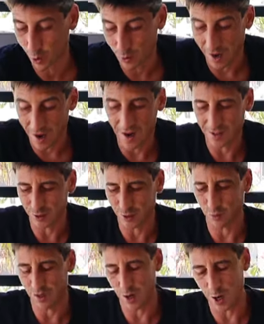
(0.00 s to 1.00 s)
So the
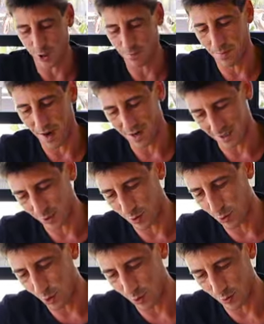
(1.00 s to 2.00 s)
odds to win 100
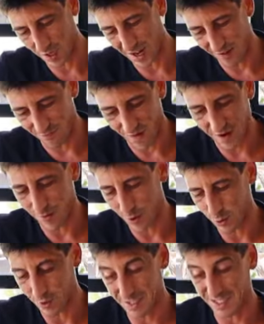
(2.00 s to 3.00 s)
bucks, 200, and
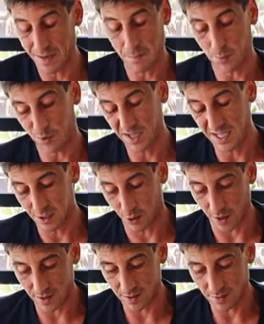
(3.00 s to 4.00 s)
500 seem pretty
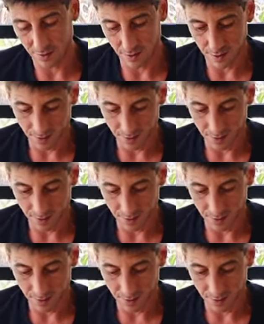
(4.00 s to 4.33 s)
good.